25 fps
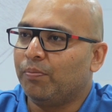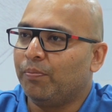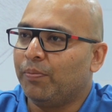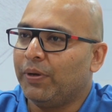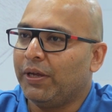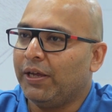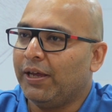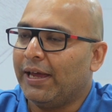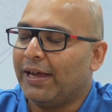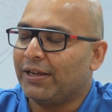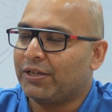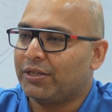
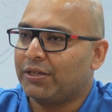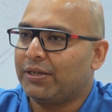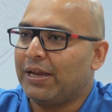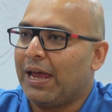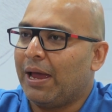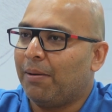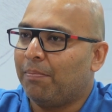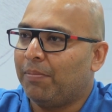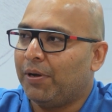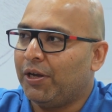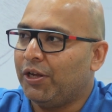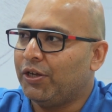be
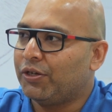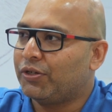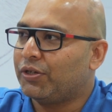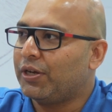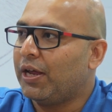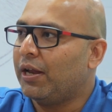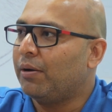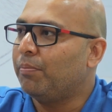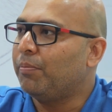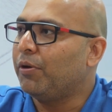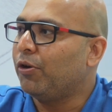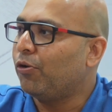
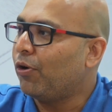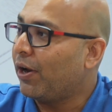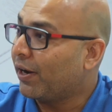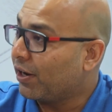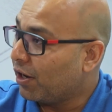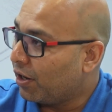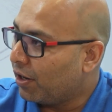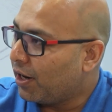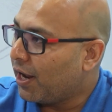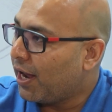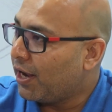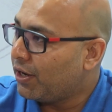established and be
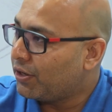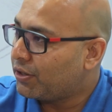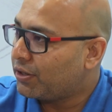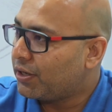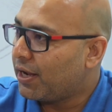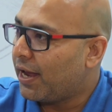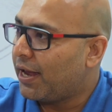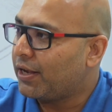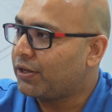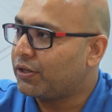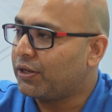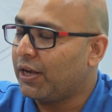
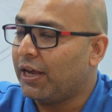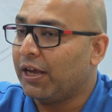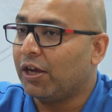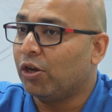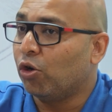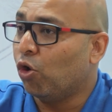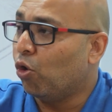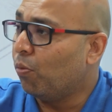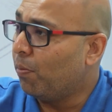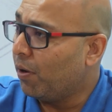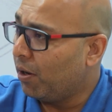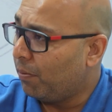recognized as a
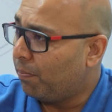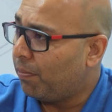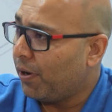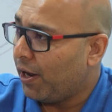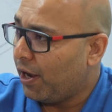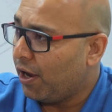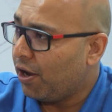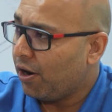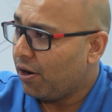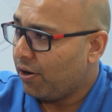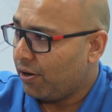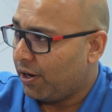global
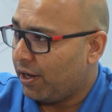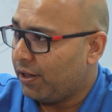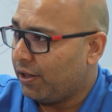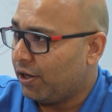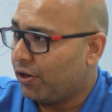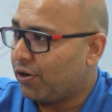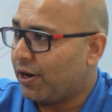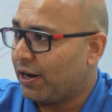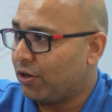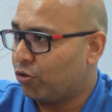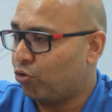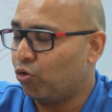player in
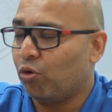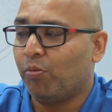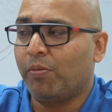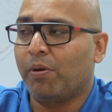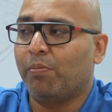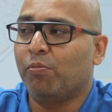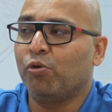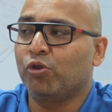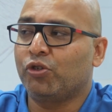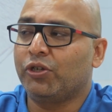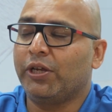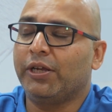the
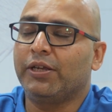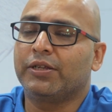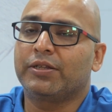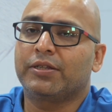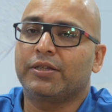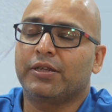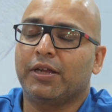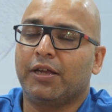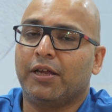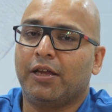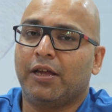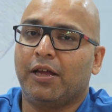transformer
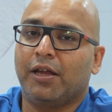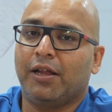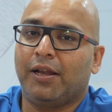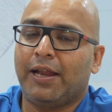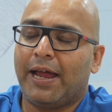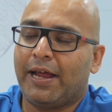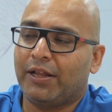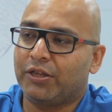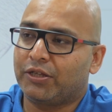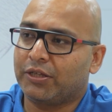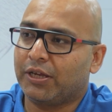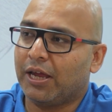bushings
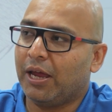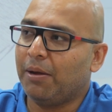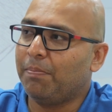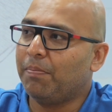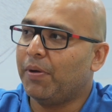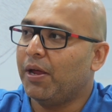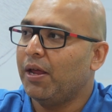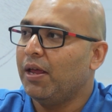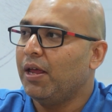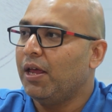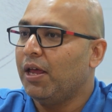landscape,